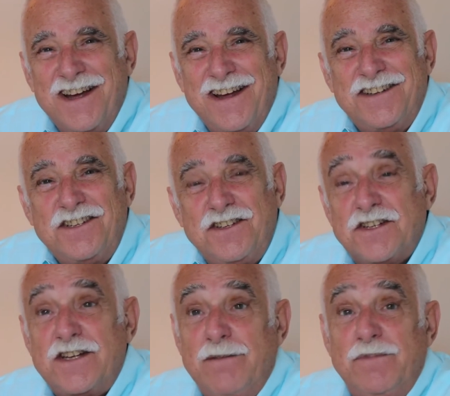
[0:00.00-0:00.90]
isn't the
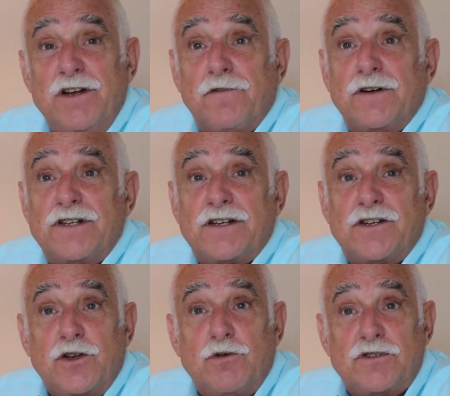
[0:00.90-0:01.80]
same difference as
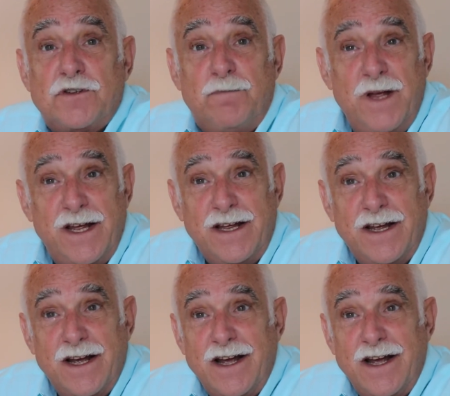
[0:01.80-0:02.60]
it used to be,